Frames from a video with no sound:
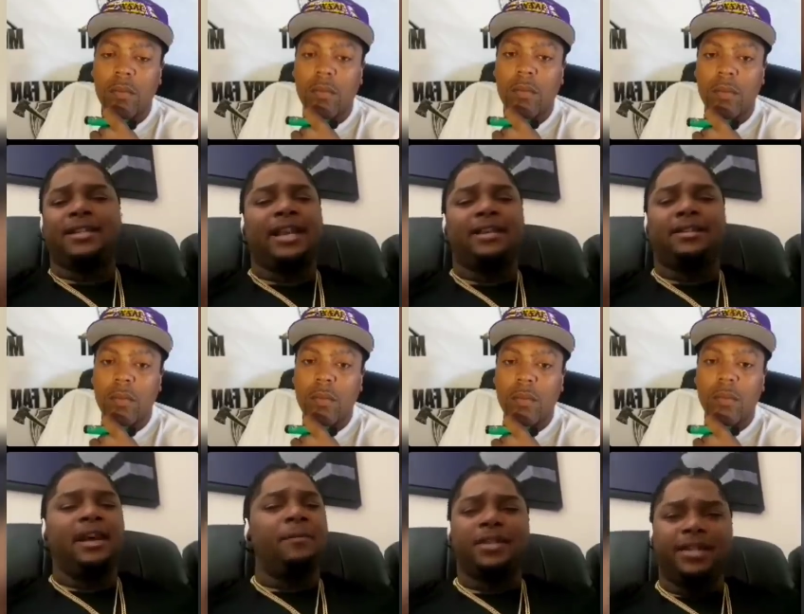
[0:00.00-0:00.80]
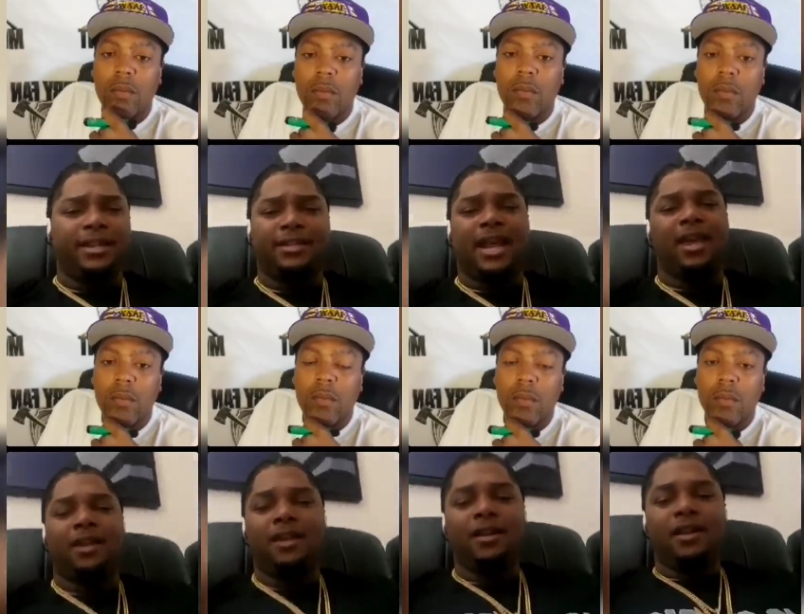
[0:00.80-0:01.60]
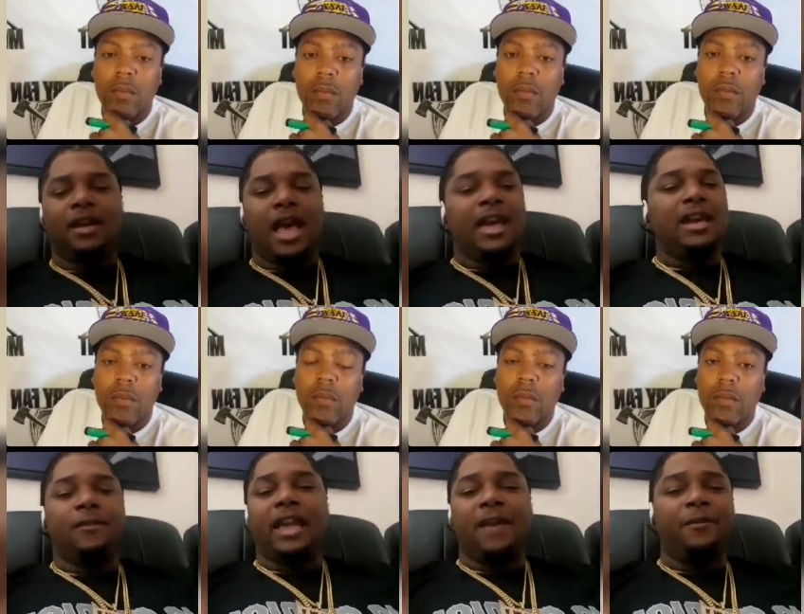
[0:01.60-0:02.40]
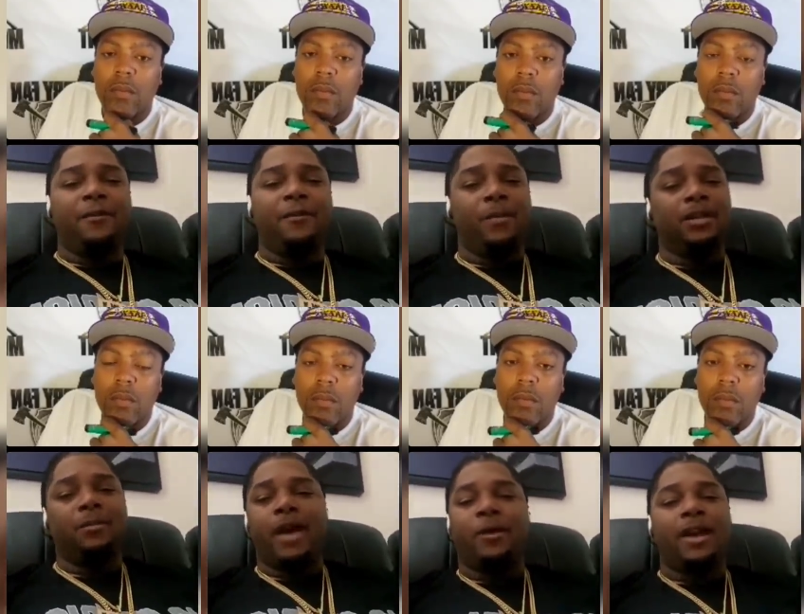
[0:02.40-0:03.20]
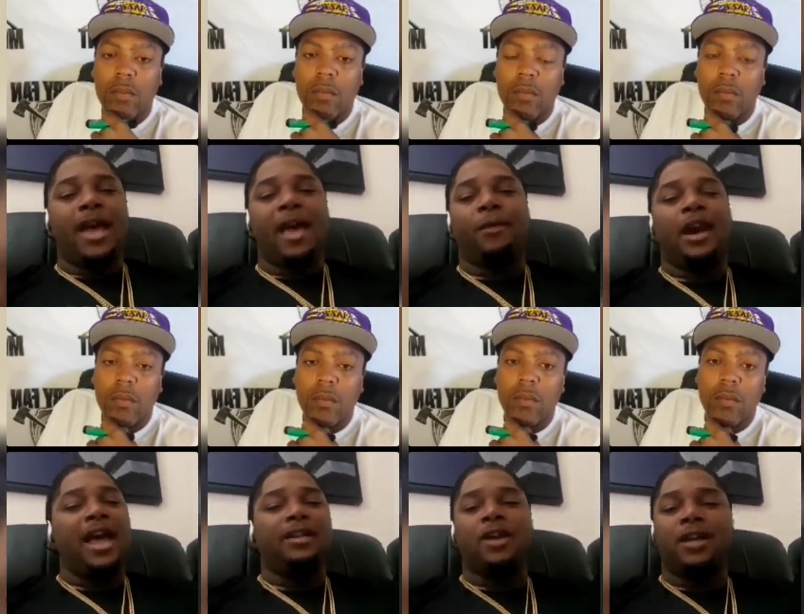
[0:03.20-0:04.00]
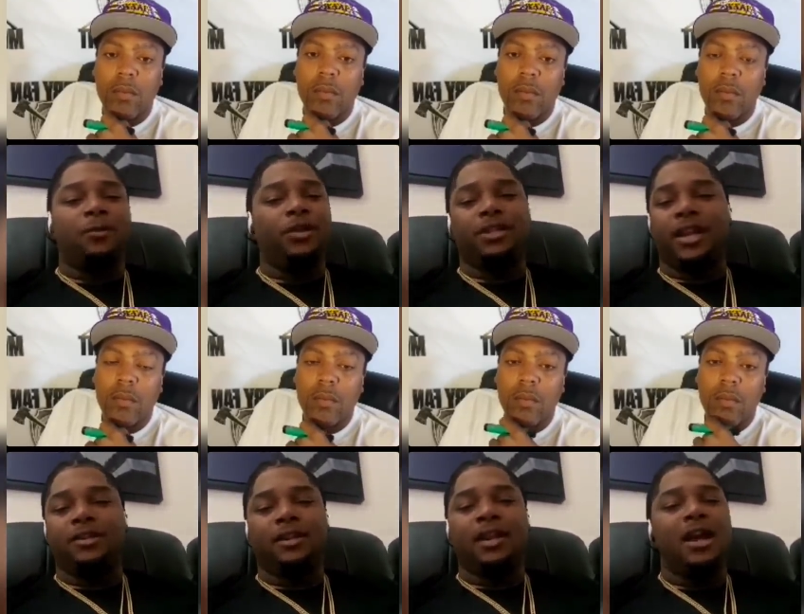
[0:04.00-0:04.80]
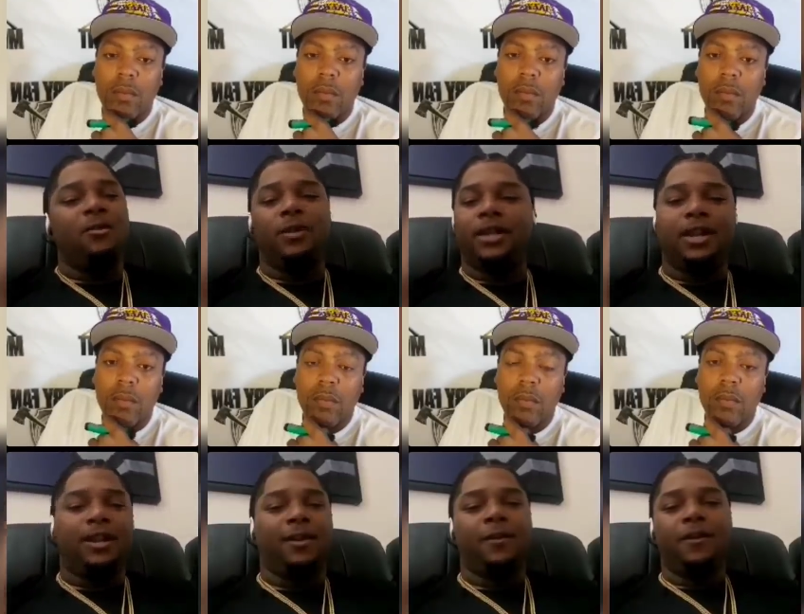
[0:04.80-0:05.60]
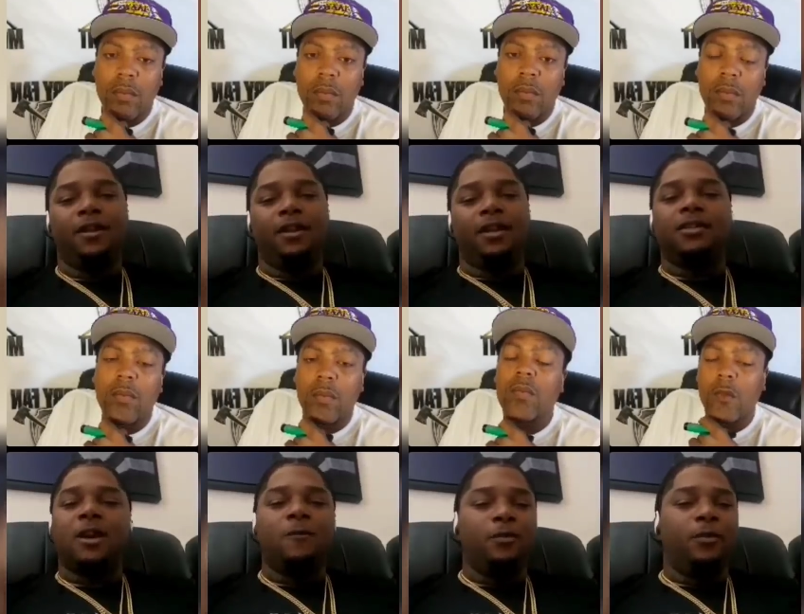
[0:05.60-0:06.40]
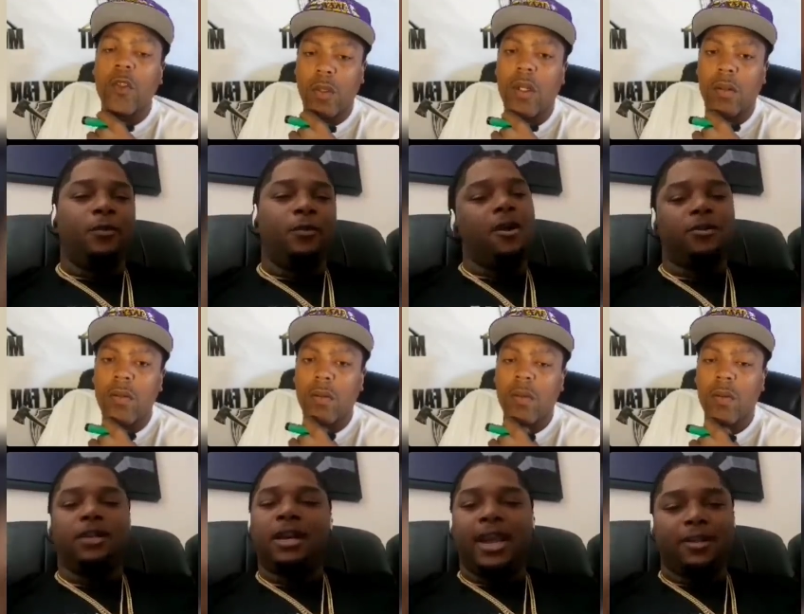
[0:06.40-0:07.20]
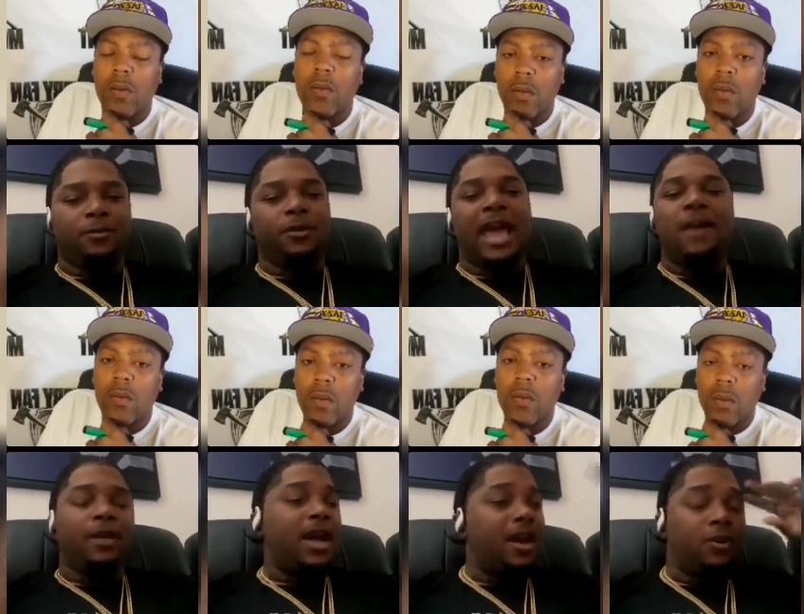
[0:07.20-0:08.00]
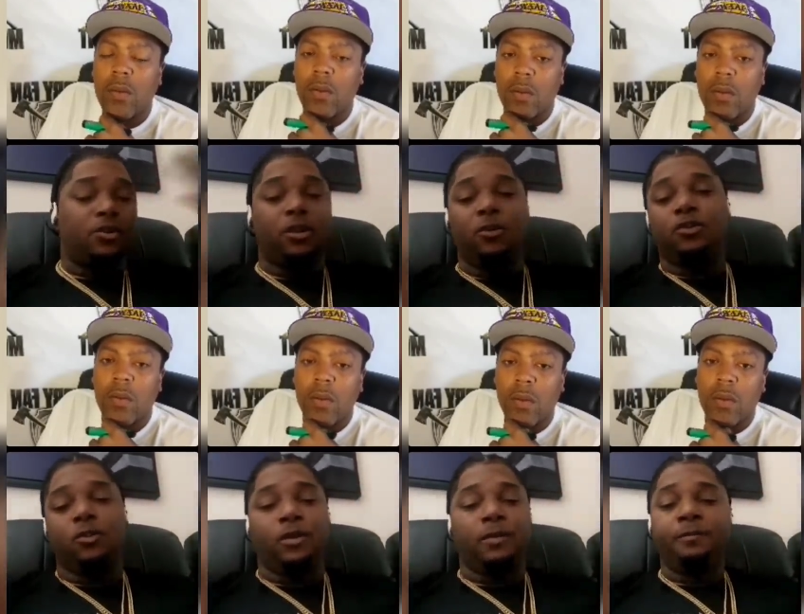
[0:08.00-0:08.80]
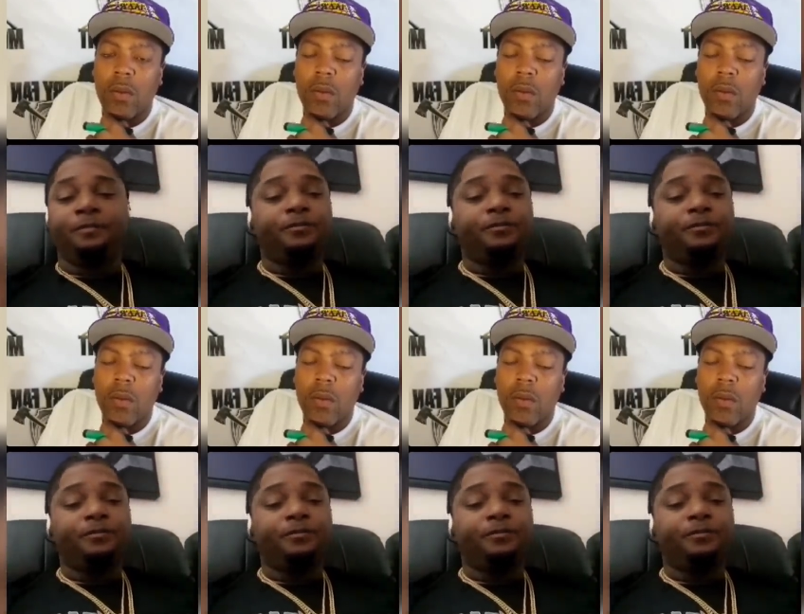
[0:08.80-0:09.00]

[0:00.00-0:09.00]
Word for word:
Speaker 1: said it up until this day. I ain't never gave a fuck about the battle not happening. I ain't tried to reschedule it. I don't really care. It's over with. We on to the next one. Avocado, salute to him.